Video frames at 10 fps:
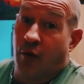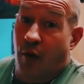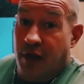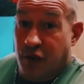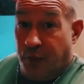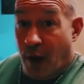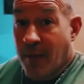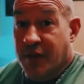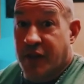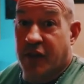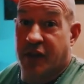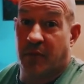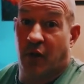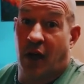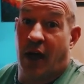a white supremacy
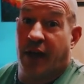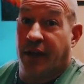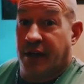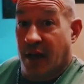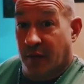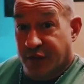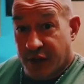symbol on it that doubles